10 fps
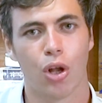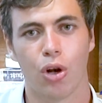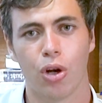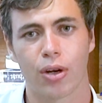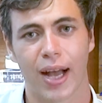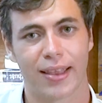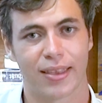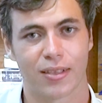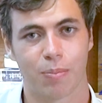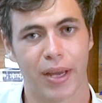Look at
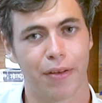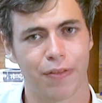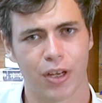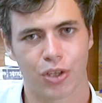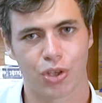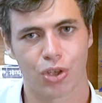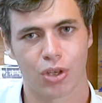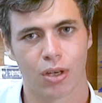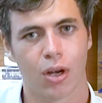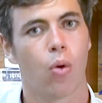this big fish.
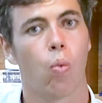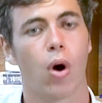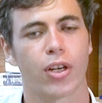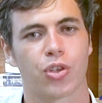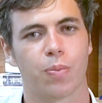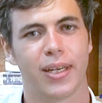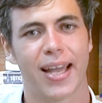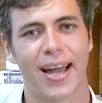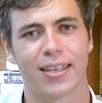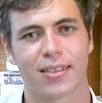Watch me
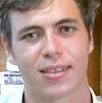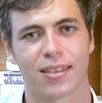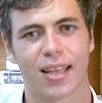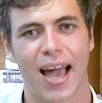dance.